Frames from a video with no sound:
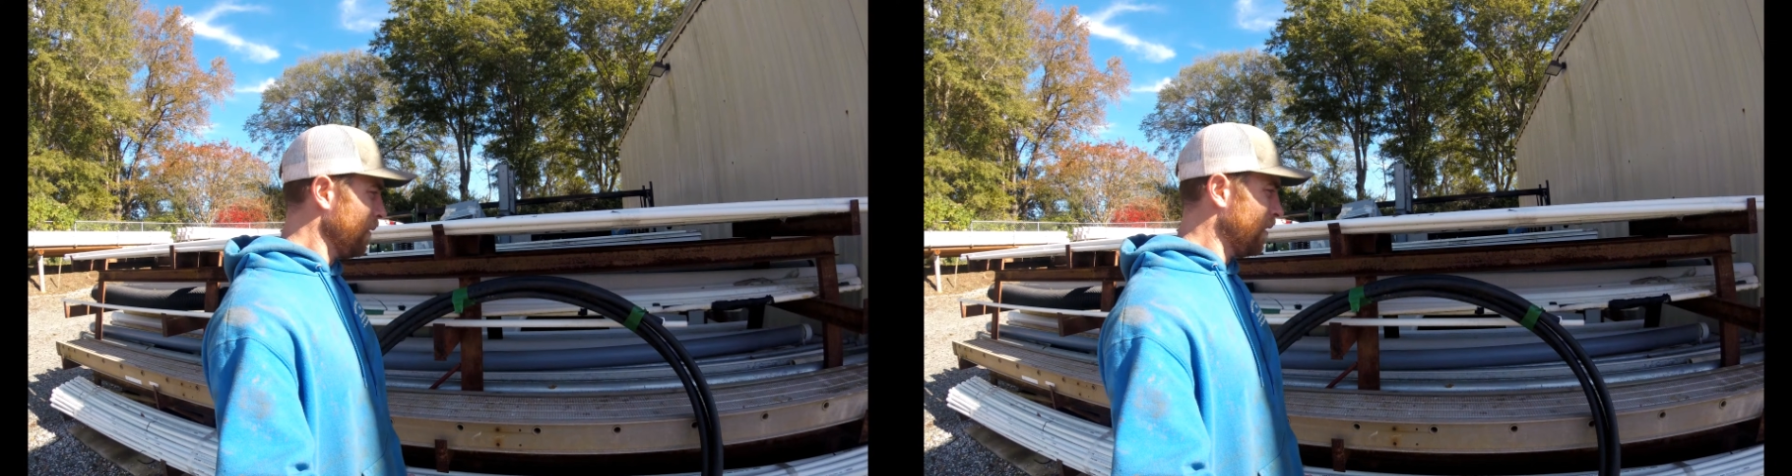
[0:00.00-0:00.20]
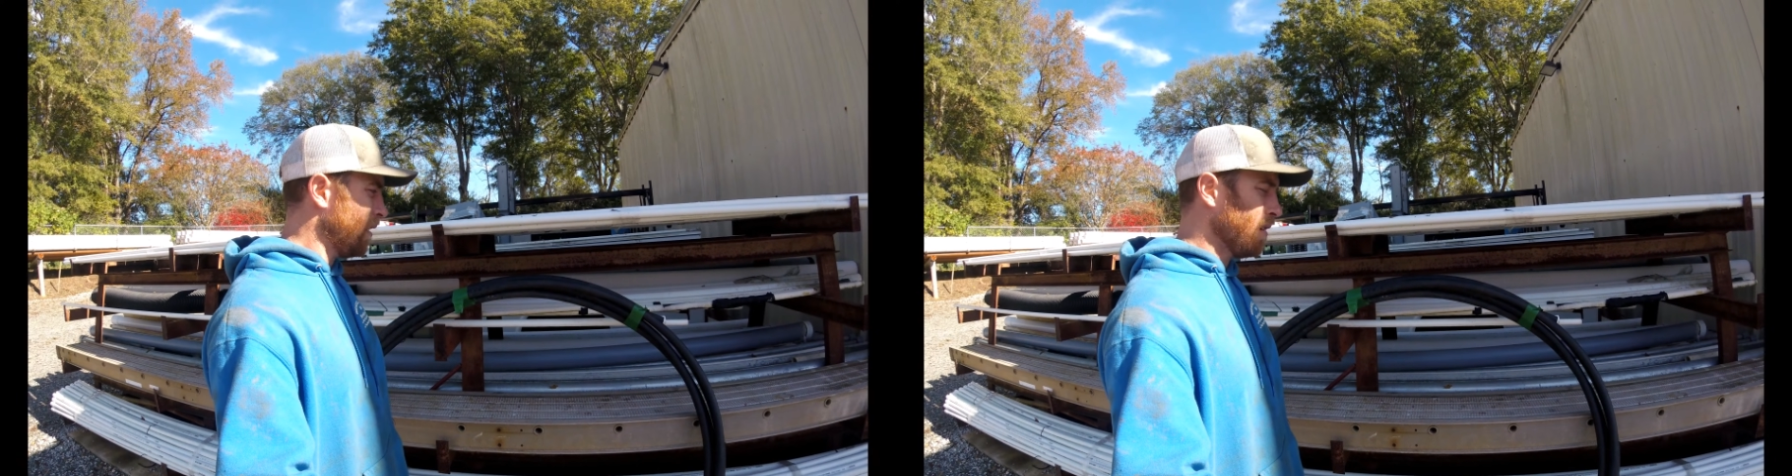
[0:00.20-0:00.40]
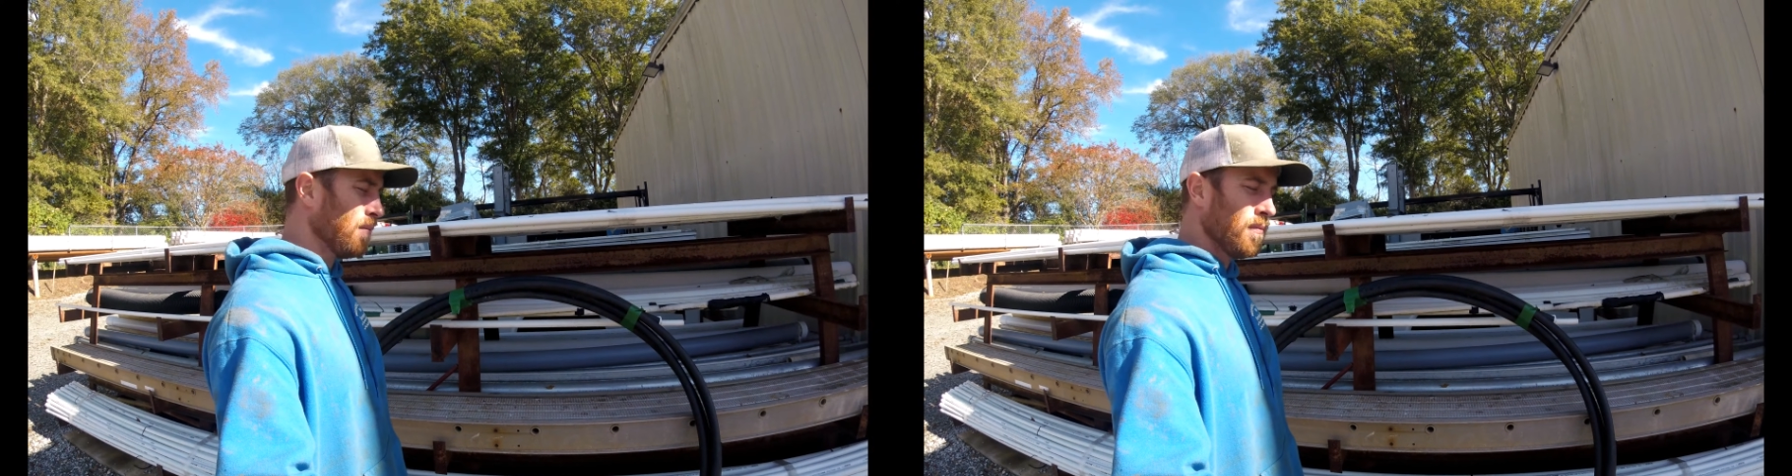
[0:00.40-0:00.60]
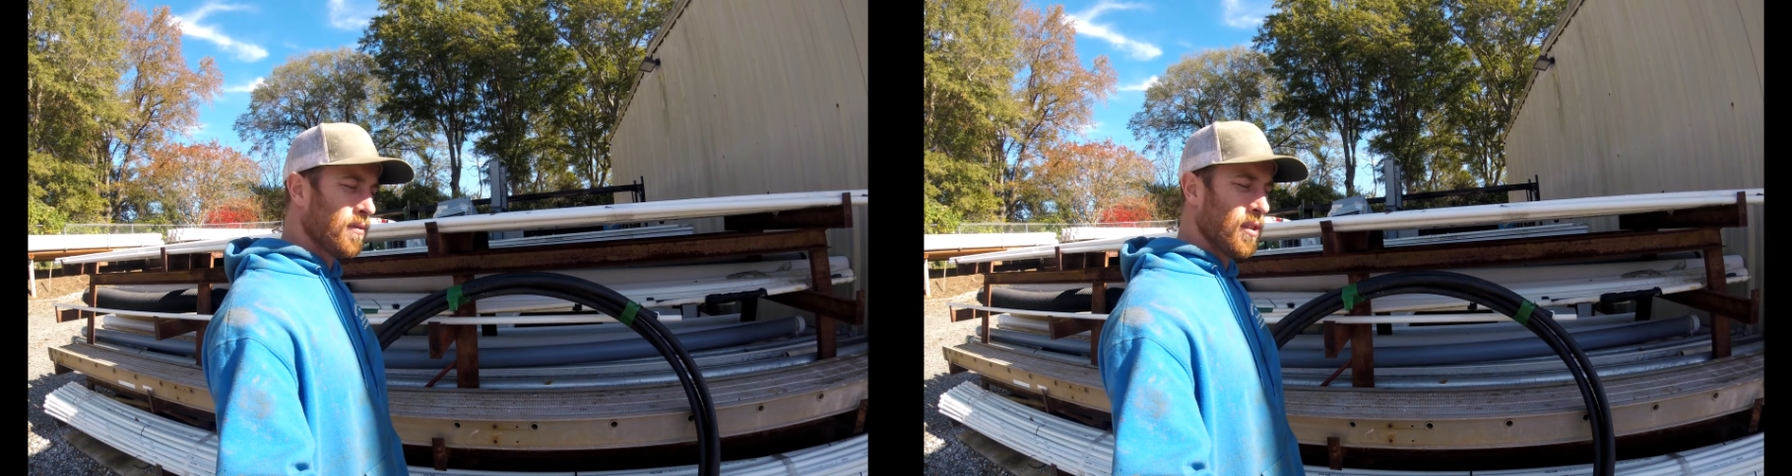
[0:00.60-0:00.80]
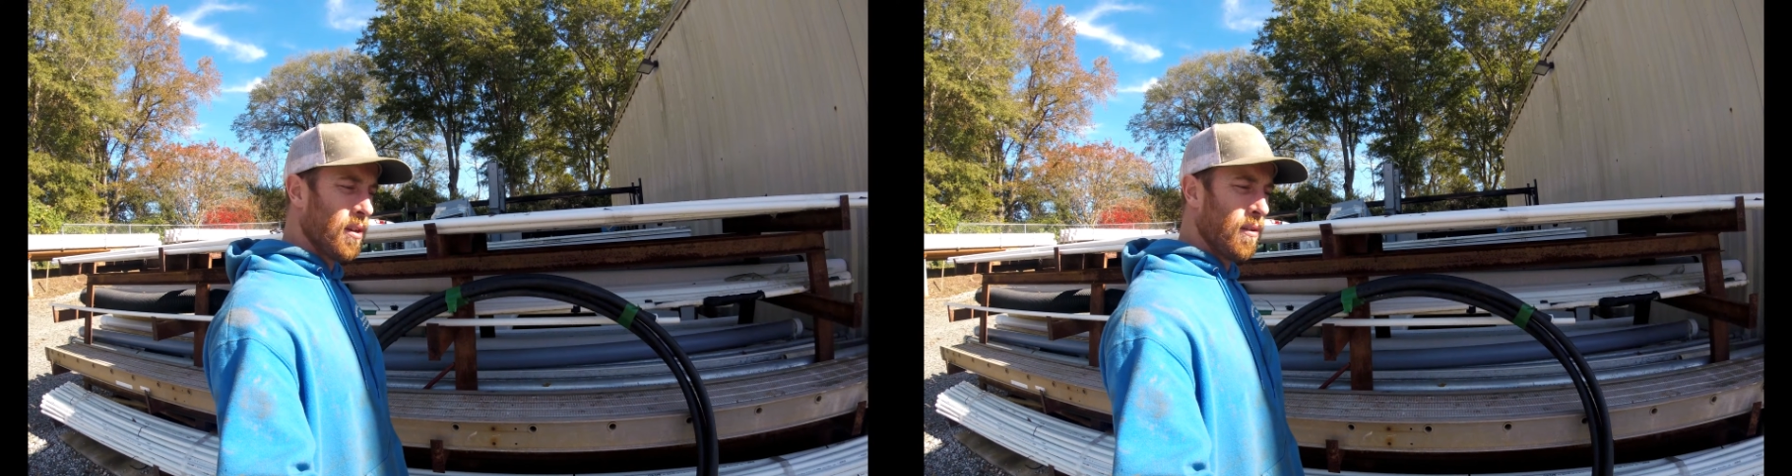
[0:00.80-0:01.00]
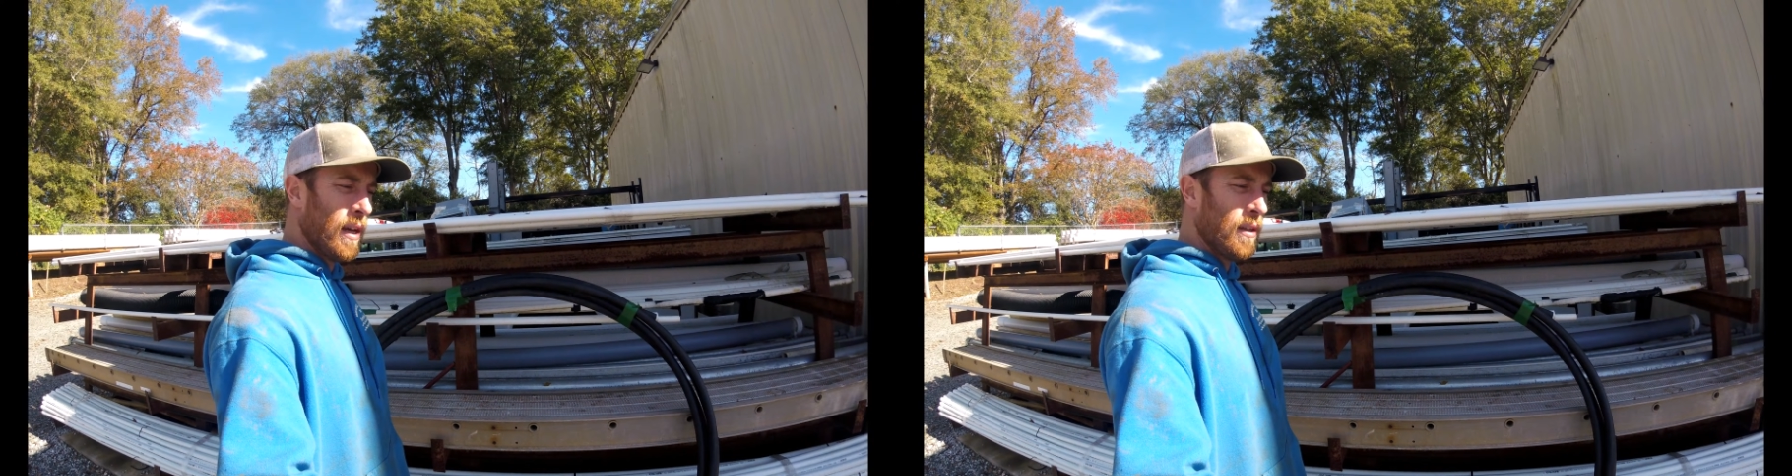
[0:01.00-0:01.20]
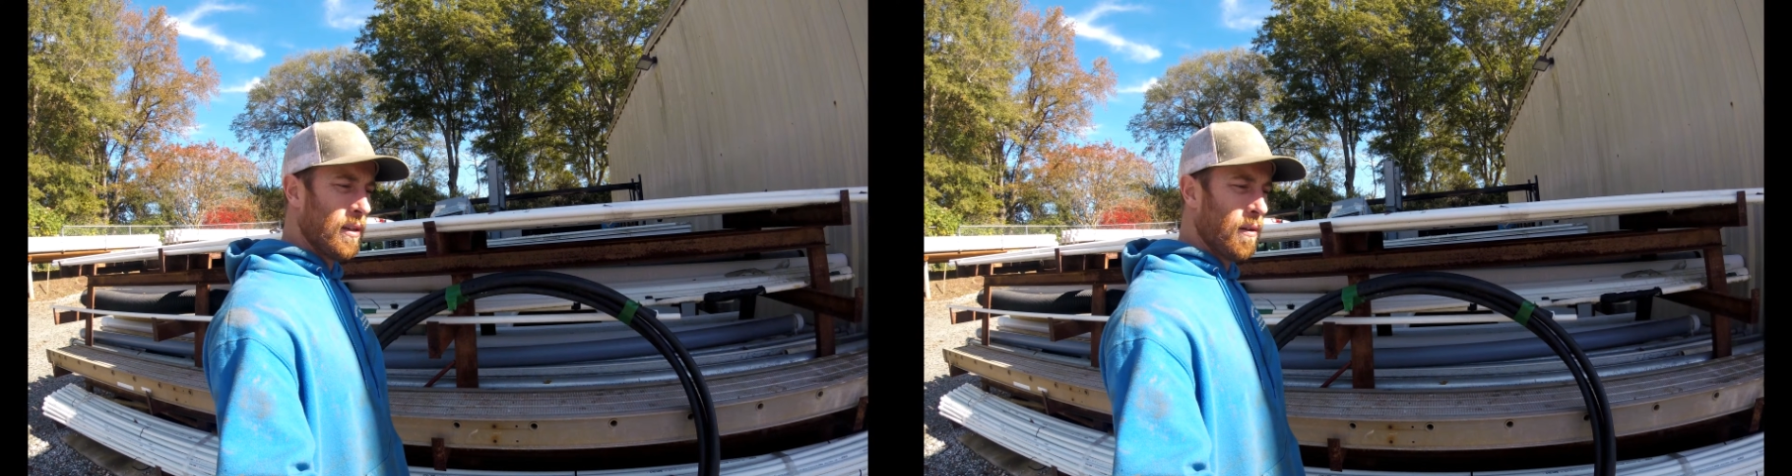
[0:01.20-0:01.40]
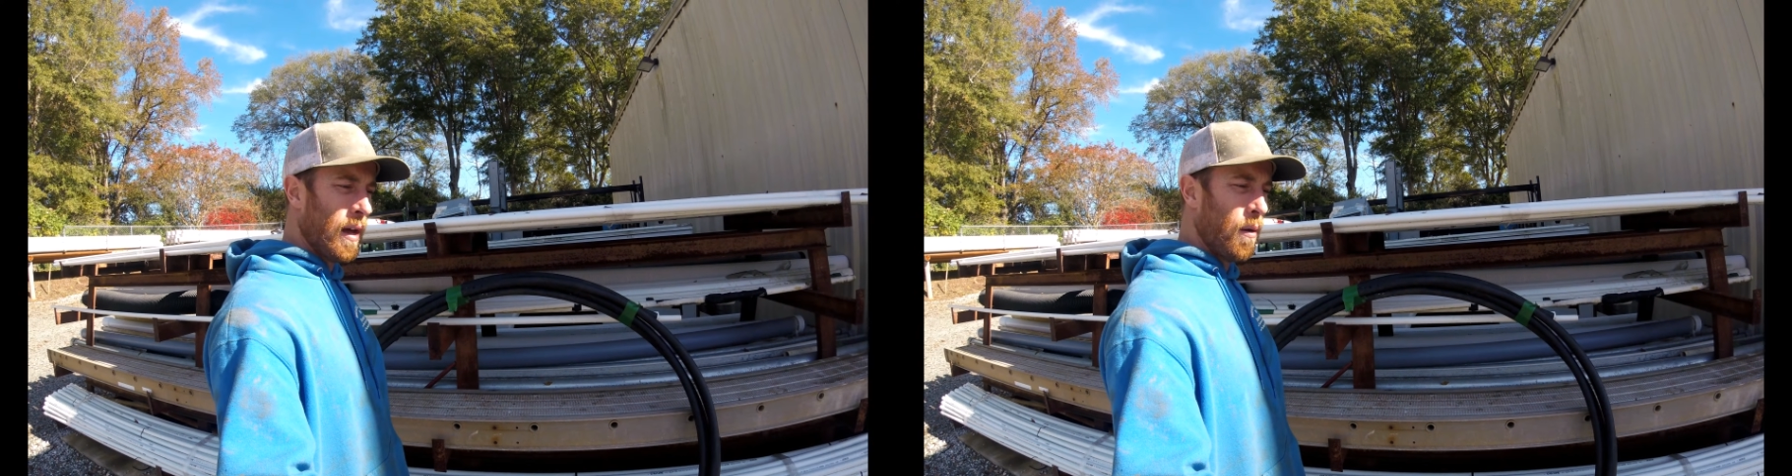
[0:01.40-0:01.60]
Um, so, uh, you
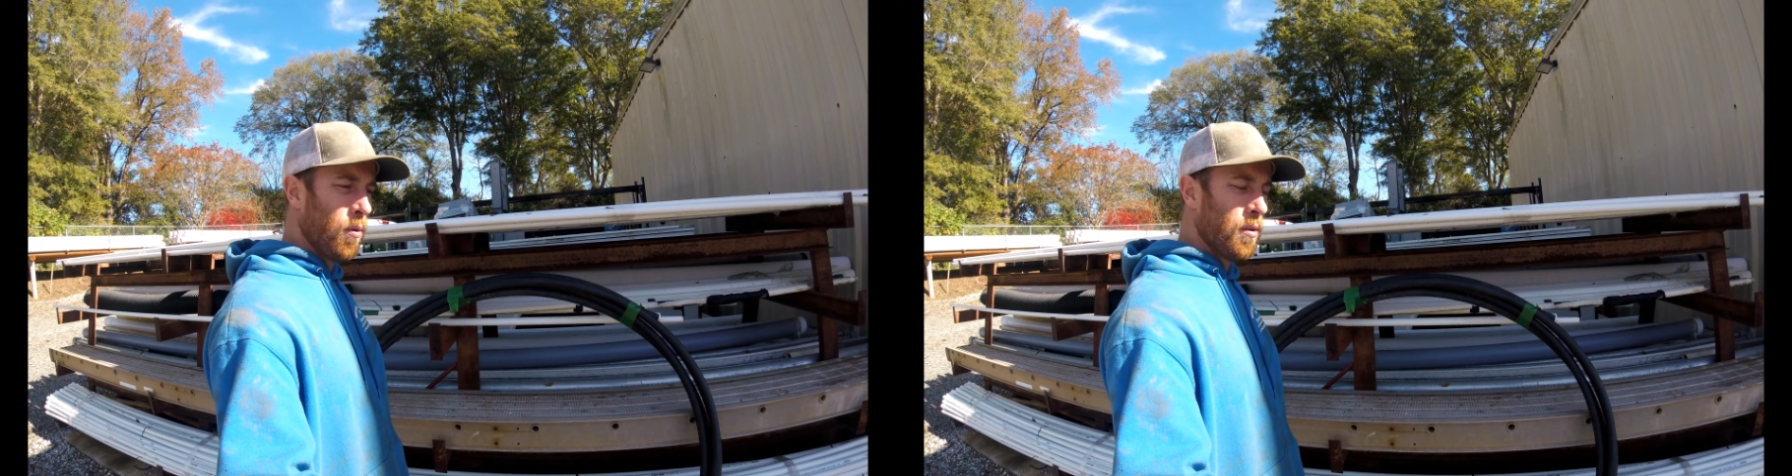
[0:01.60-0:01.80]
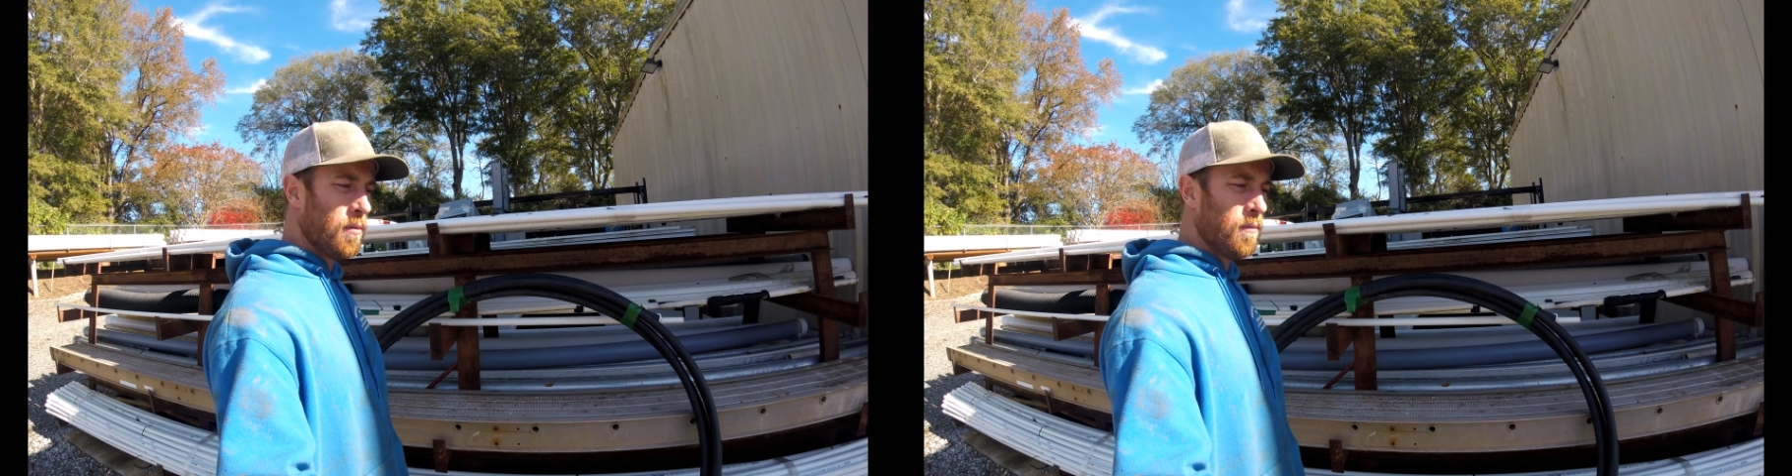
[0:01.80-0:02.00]
know, I would,